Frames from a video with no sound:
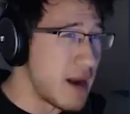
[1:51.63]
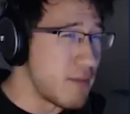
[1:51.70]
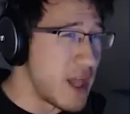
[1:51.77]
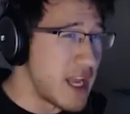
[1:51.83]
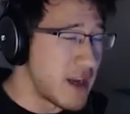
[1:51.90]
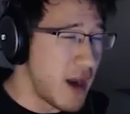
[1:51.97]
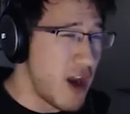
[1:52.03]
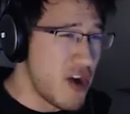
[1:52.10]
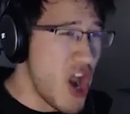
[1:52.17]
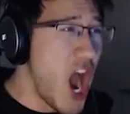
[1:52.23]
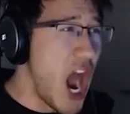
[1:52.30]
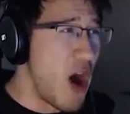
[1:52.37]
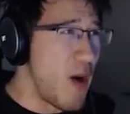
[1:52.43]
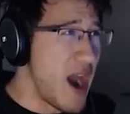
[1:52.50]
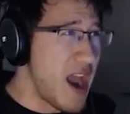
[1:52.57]
I'm like, no,
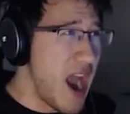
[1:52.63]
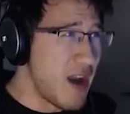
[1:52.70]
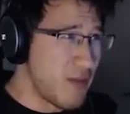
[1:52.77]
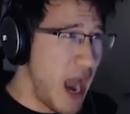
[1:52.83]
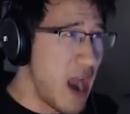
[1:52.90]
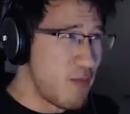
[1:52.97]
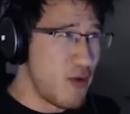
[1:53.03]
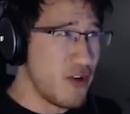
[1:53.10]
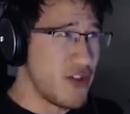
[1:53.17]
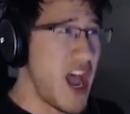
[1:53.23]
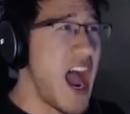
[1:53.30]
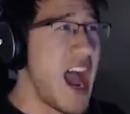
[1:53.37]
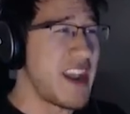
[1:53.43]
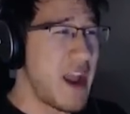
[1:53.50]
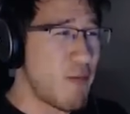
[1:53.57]
I, I, I will
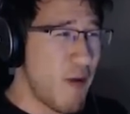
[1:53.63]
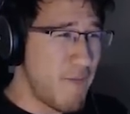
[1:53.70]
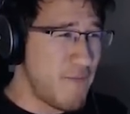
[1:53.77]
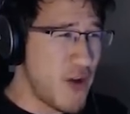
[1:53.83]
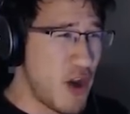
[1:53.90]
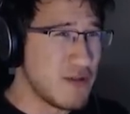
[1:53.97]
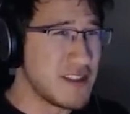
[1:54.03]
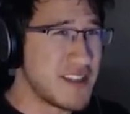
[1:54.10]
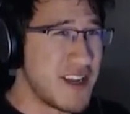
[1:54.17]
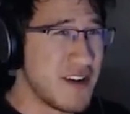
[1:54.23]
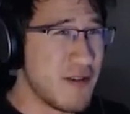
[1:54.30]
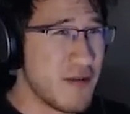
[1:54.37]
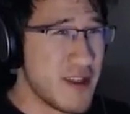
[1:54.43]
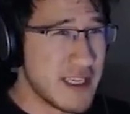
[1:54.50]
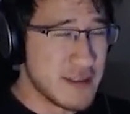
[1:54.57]
not. I refuse to
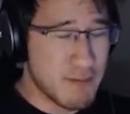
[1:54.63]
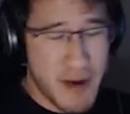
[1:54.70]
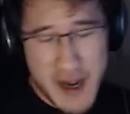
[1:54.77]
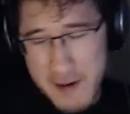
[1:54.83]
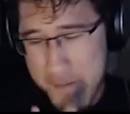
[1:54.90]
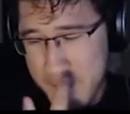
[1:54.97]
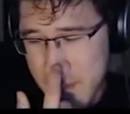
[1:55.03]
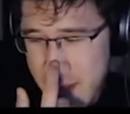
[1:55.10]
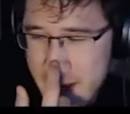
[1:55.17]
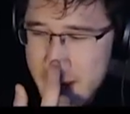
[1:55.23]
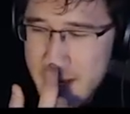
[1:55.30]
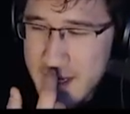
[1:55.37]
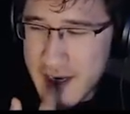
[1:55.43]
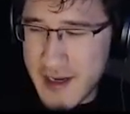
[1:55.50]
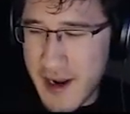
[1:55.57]
do this. But,
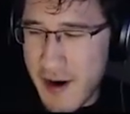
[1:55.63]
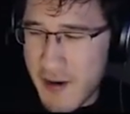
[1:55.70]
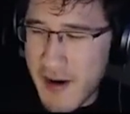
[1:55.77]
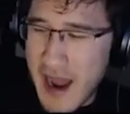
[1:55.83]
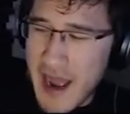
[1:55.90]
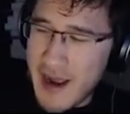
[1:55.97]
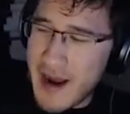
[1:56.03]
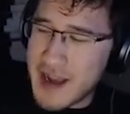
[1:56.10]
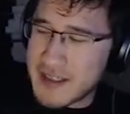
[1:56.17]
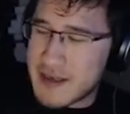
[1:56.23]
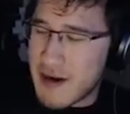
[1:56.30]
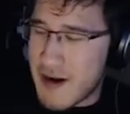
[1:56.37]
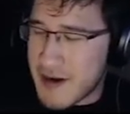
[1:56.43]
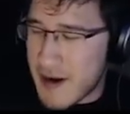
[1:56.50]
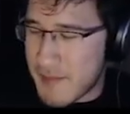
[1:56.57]
you know, I, I
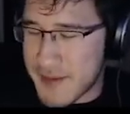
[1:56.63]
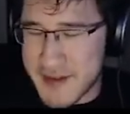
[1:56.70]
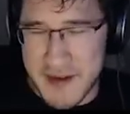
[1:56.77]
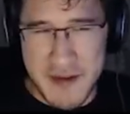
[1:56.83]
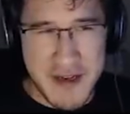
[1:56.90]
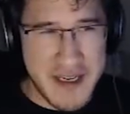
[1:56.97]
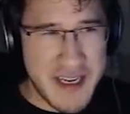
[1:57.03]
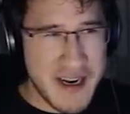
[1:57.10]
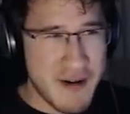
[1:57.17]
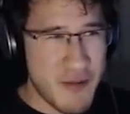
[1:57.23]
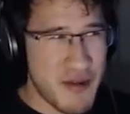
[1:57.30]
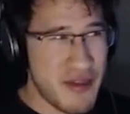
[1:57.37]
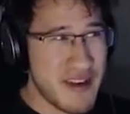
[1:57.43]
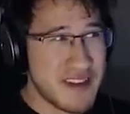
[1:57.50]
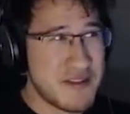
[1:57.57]
saw an opportunity here
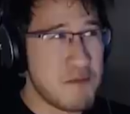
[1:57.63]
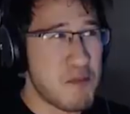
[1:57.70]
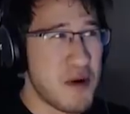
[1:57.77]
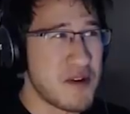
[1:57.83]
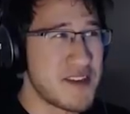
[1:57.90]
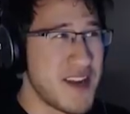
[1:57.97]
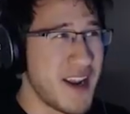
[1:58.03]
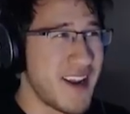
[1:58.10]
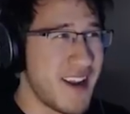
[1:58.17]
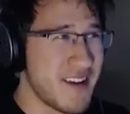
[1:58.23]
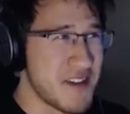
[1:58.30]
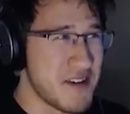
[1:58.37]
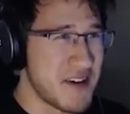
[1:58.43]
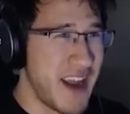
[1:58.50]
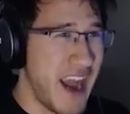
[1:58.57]
with this
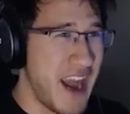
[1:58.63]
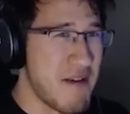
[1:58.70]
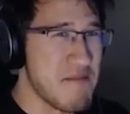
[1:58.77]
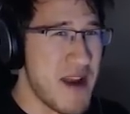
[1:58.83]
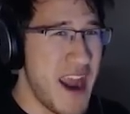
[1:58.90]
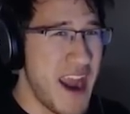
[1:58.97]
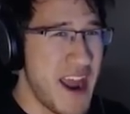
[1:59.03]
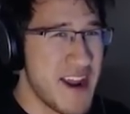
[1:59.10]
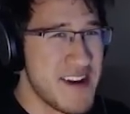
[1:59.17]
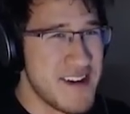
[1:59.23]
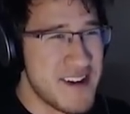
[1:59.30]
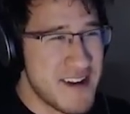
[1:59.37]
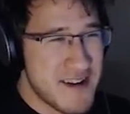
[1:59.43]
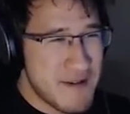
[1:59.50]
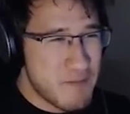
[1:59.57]
particular game,
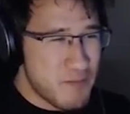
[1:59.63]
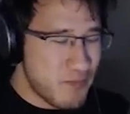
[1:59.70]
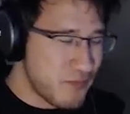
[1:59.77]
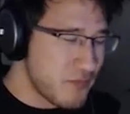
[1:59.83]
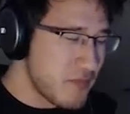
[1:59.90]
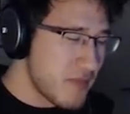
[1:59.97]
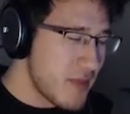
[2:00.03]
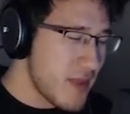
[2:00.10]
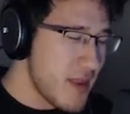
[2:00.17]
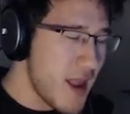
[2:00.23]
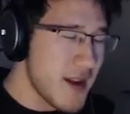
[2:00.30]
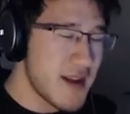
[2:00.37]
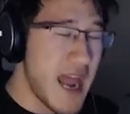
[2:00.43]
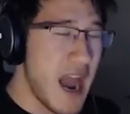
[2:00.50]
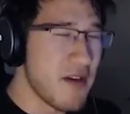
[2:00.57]
and
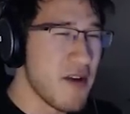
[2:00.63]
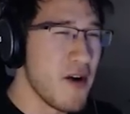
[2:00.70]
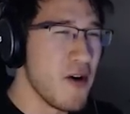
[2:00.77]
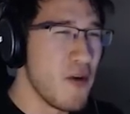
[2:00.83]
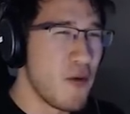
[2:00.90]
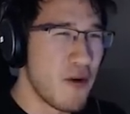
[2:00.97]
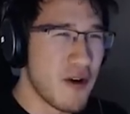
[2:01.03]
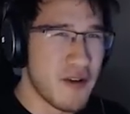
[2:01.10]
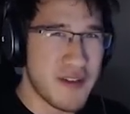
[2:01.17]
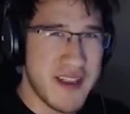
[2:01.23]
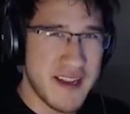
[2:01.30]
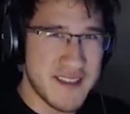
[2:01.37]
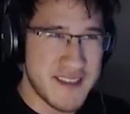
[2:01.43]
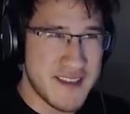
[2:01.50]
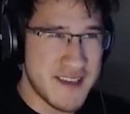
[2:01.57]
now the whole world
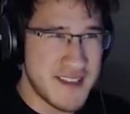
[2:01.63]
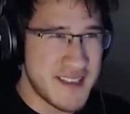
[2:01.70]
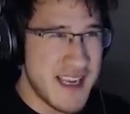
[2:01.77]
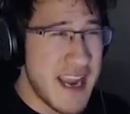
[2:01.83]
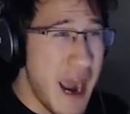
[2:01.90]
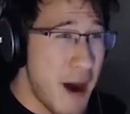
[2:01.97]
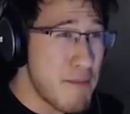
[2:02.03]
gets to see how